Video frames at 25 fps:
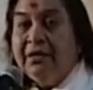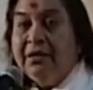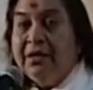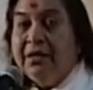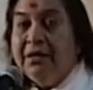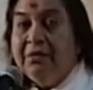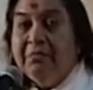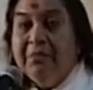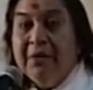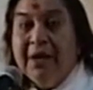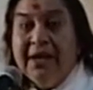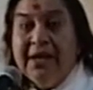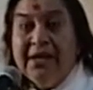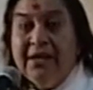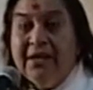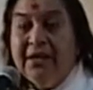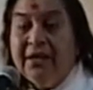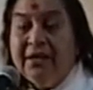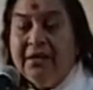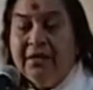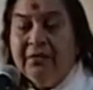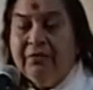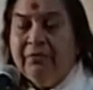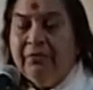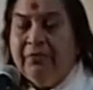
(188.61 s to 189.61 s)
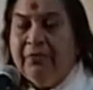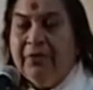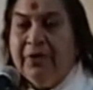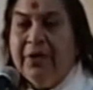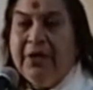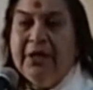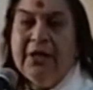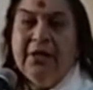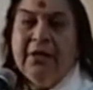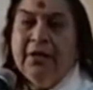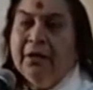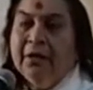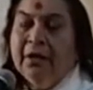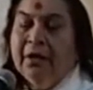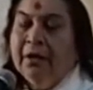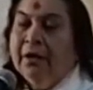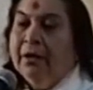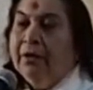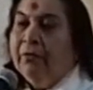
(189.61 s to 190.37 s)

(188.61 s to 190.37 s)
he might get a very